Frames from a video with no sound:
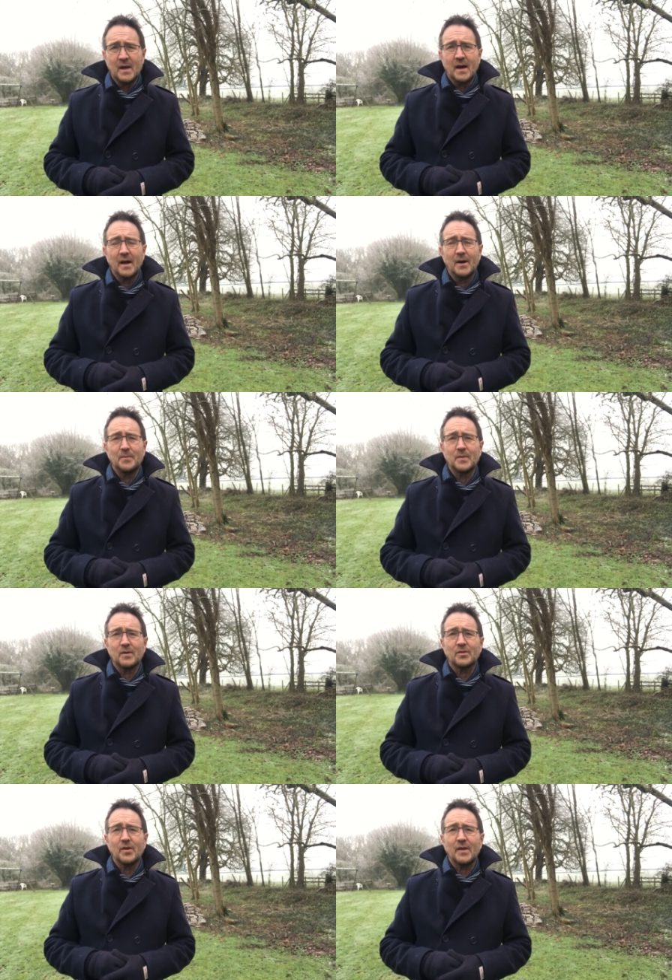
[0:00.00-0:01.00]
Um,
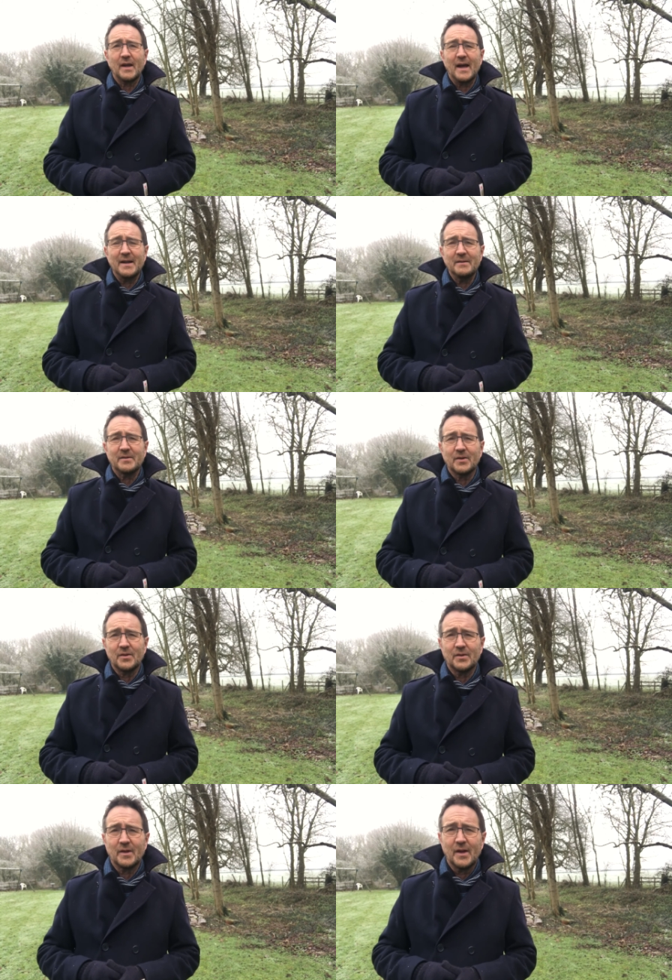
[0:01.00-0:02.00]
so they
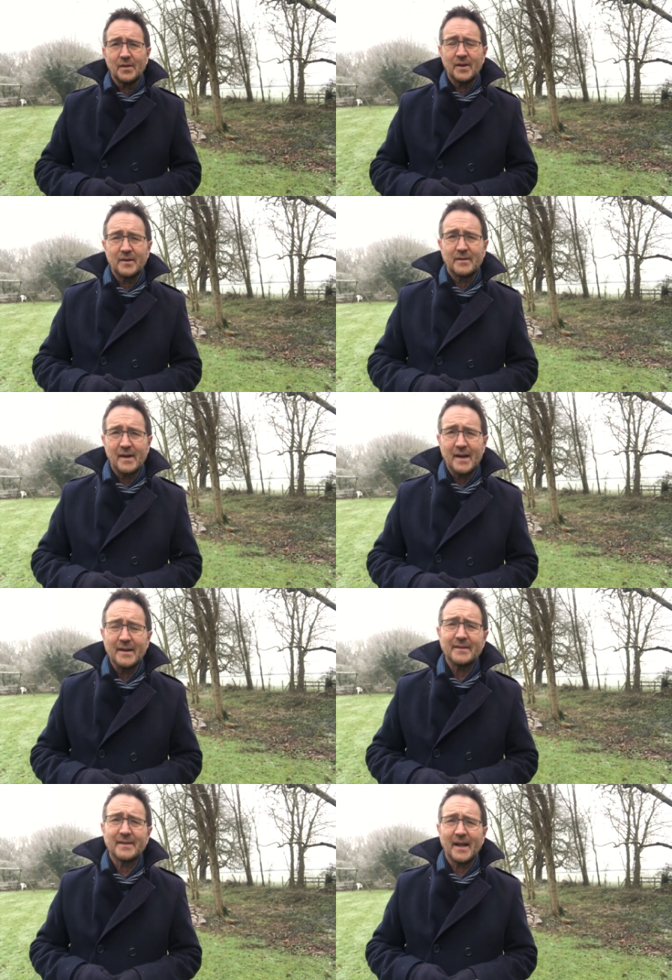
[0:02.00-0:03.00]
entered the Daily
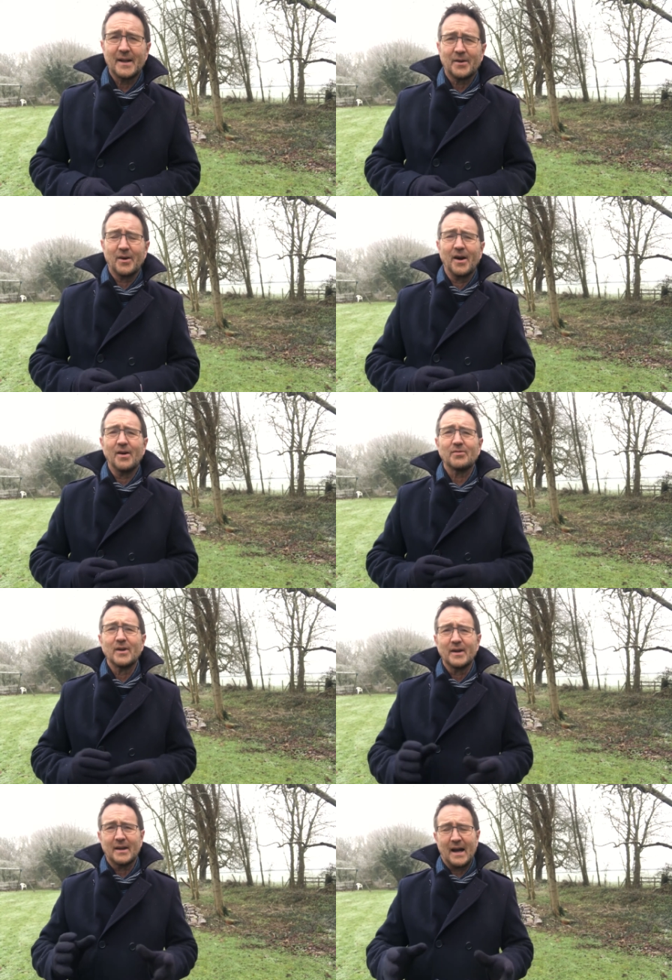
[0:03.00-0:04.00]
Telegraph
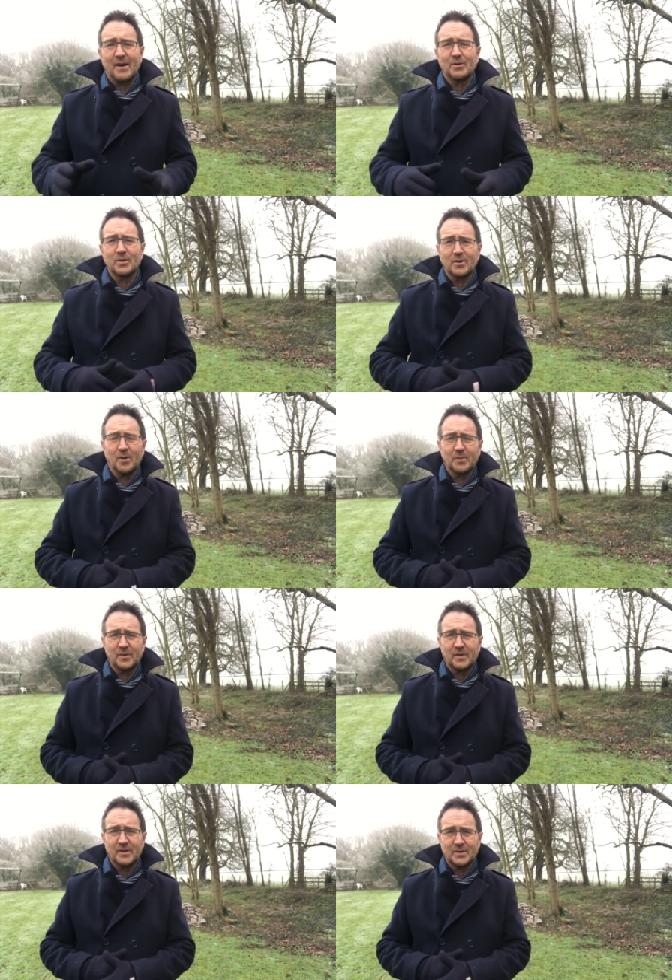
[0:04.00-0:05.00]
carol
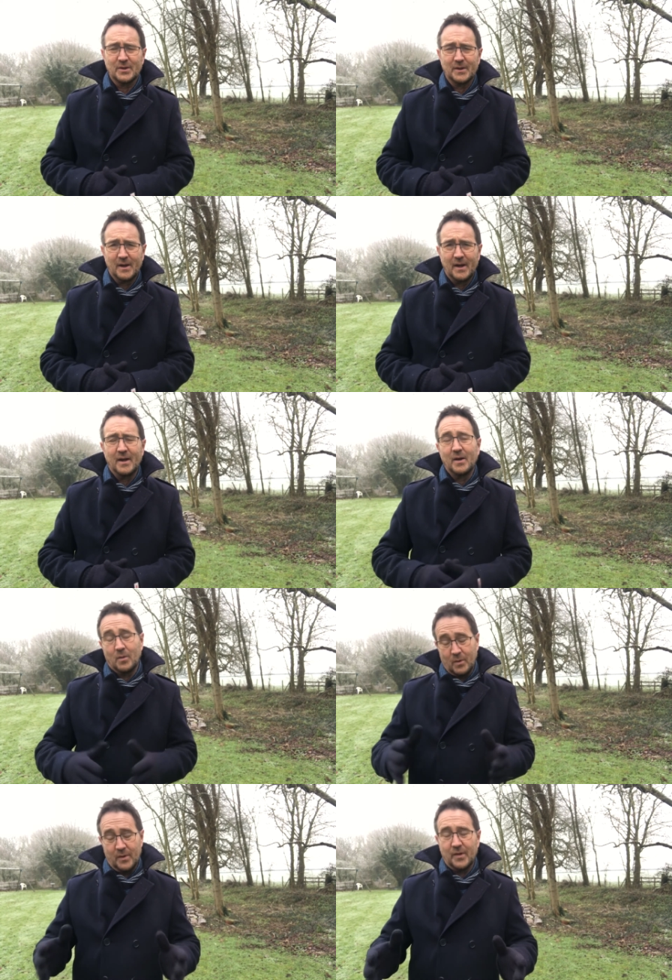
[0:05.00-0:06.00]
competition
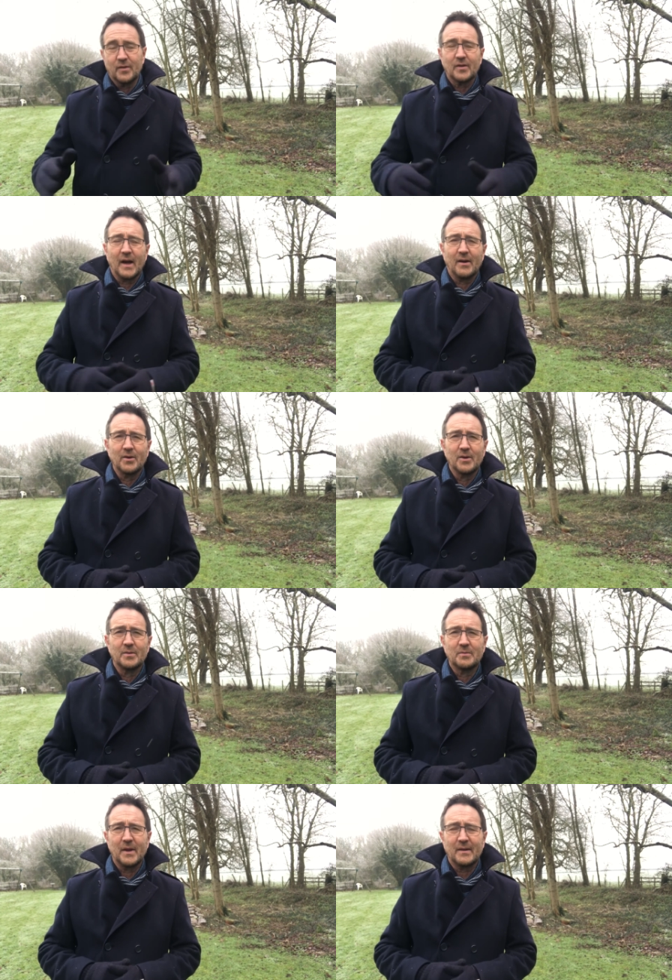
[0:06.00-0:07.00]
with this carol.
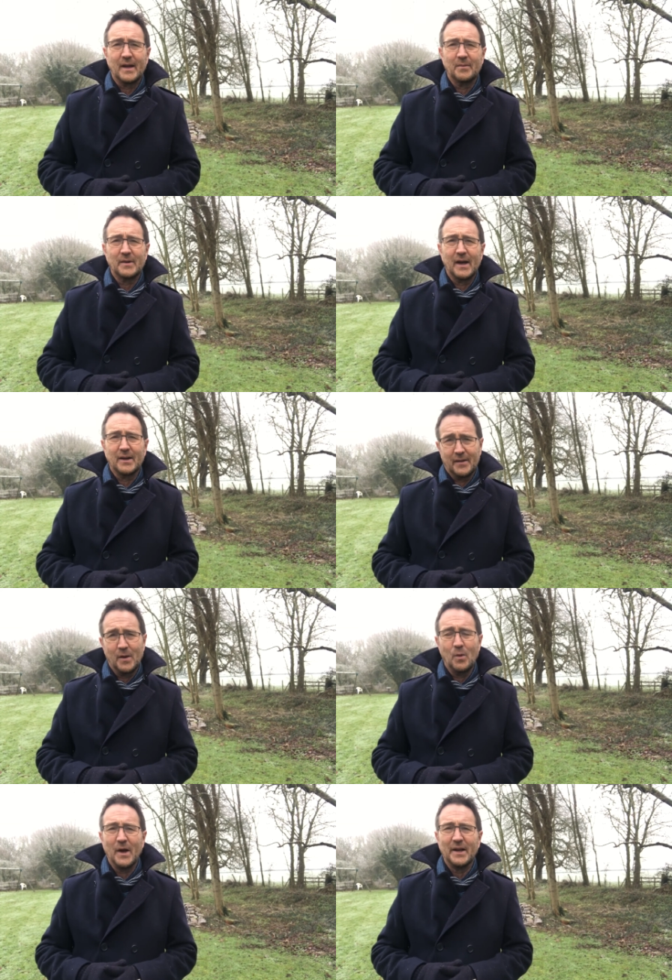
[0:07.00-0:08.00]
Bethlehem down and they
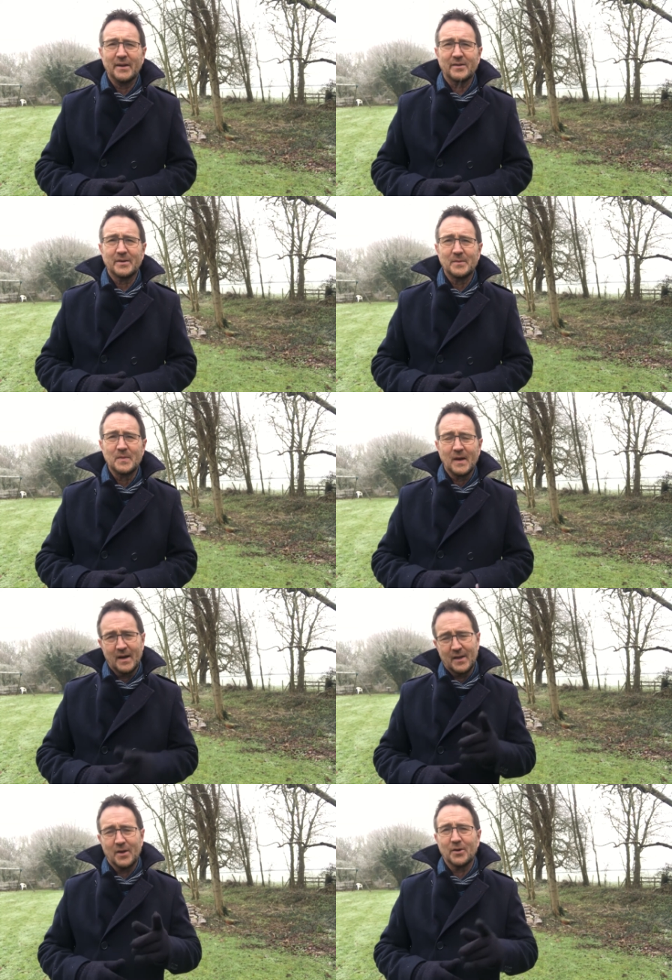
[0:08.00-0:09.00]
won it and
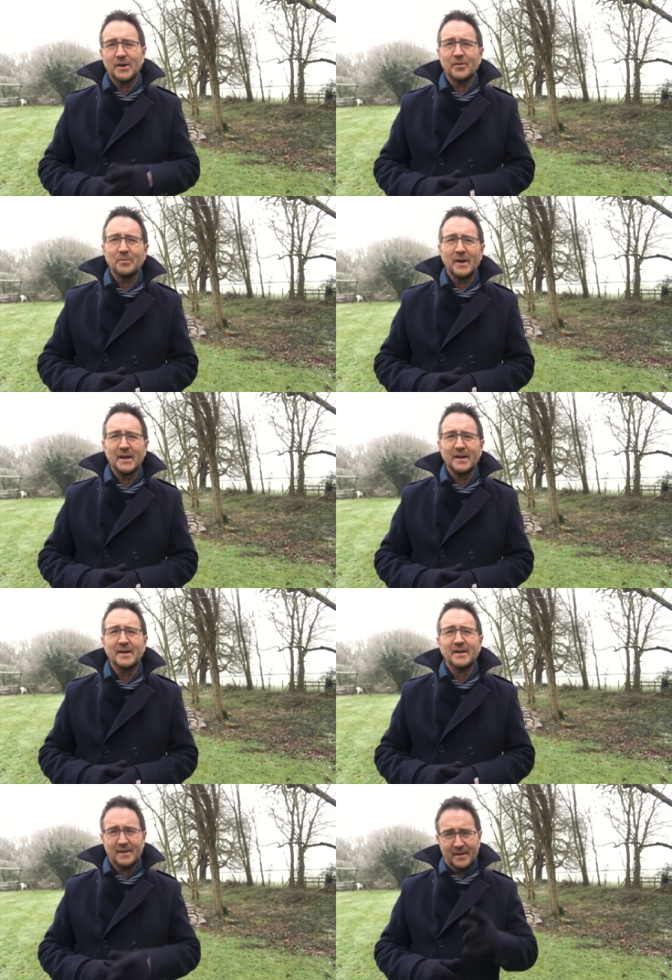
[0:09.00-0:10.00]
they got enough money
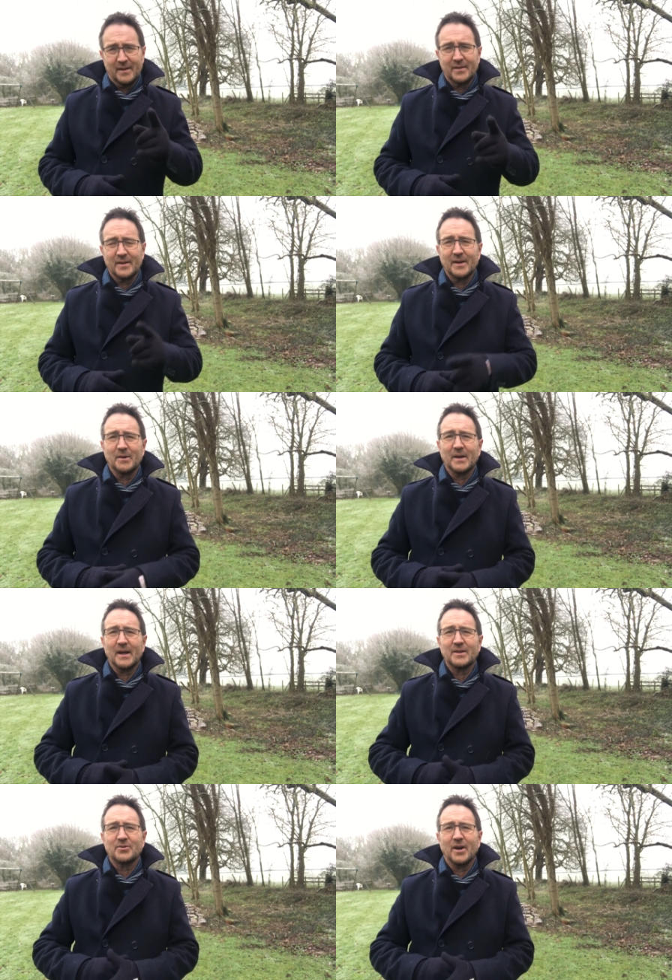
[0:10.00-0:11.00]
to go and
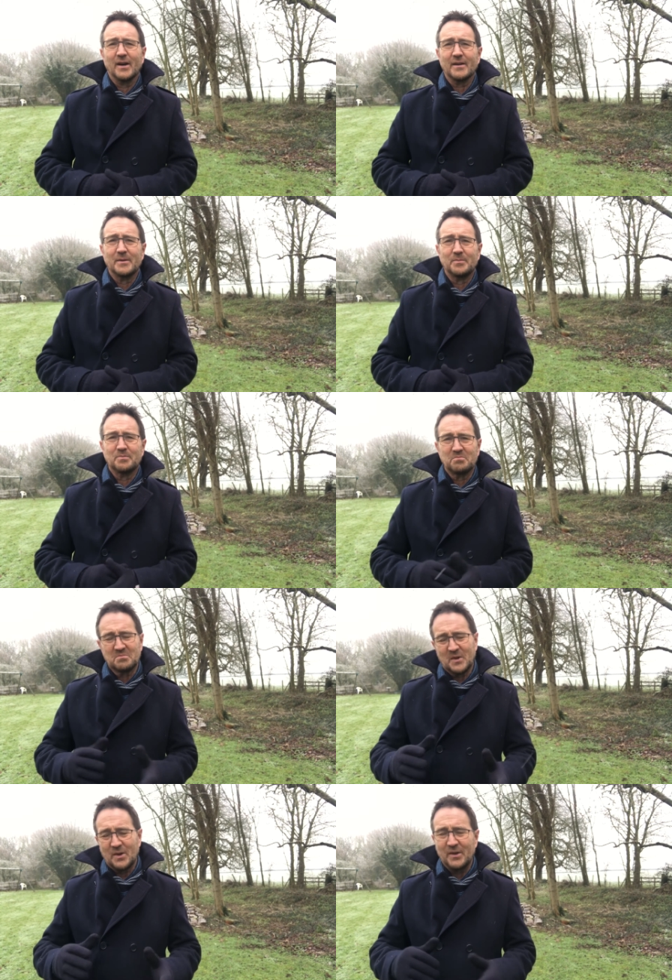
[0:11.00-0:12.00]
get drunk.
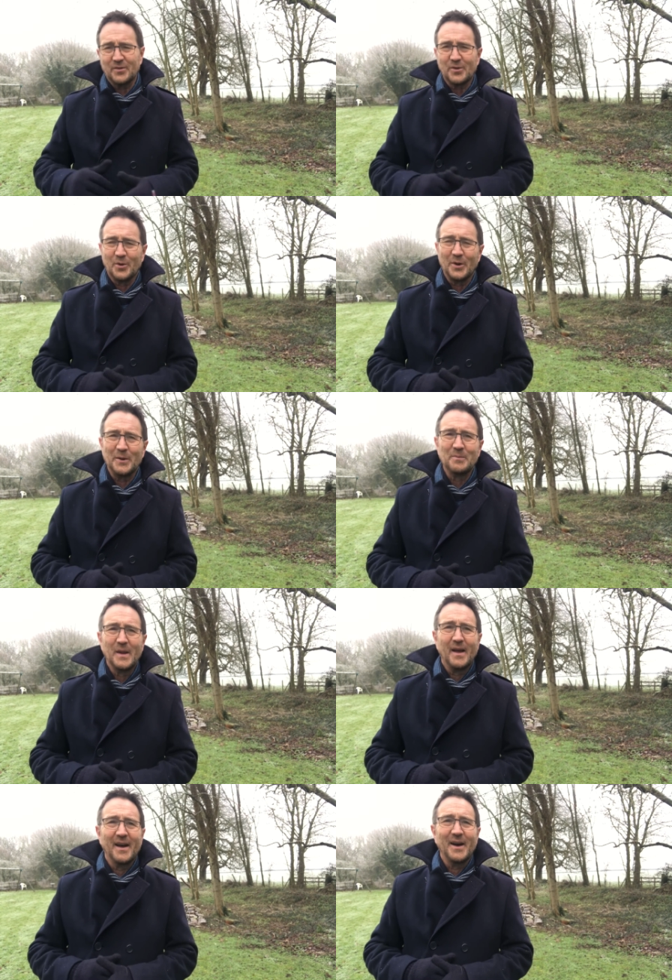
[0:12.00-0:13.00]
Great story.
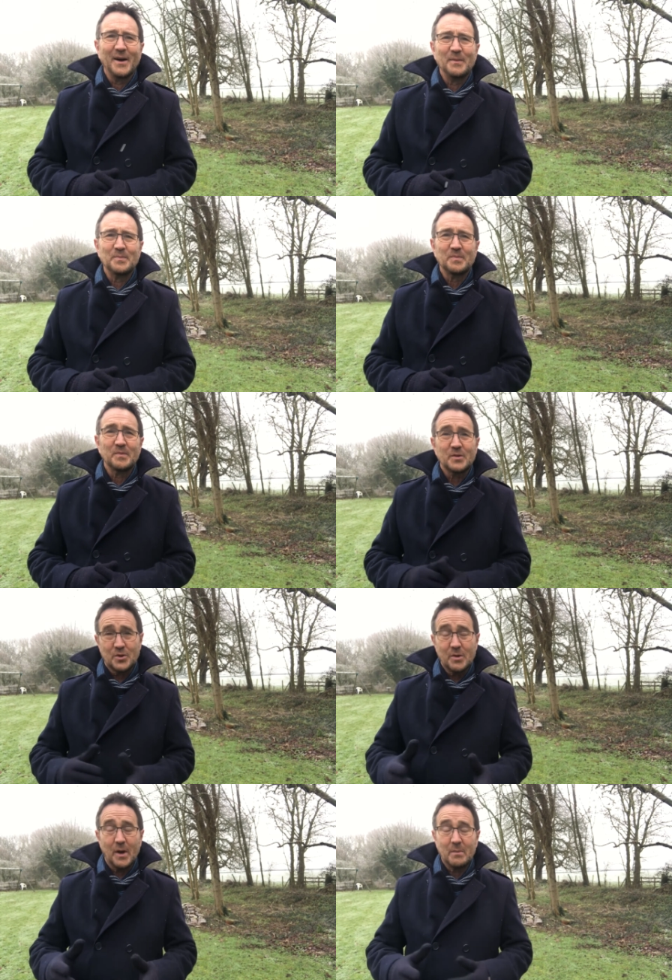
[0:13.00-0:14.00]
Um,
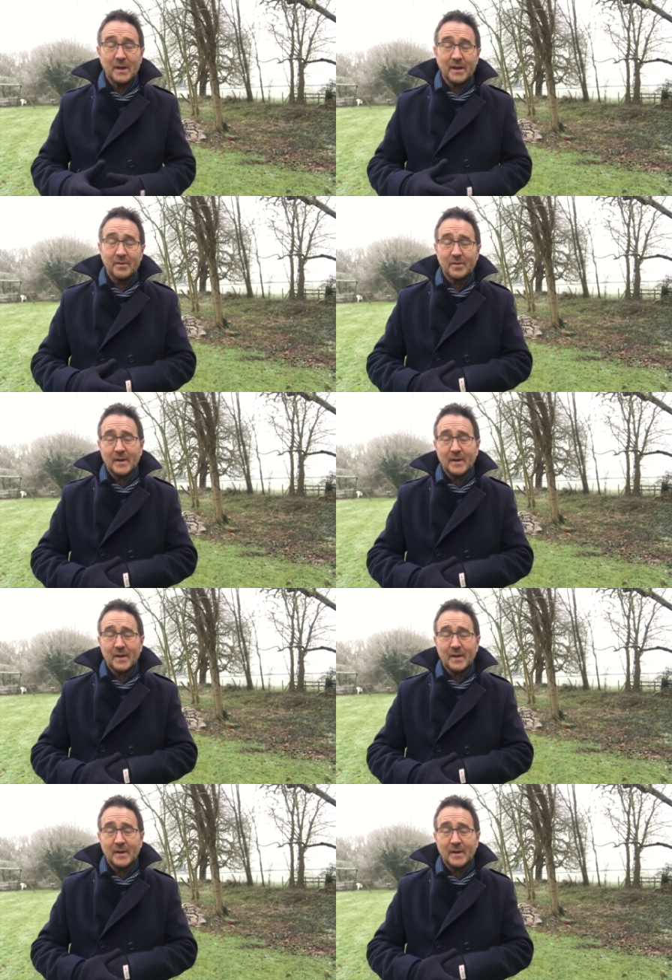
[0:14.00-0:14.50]
true, I believe.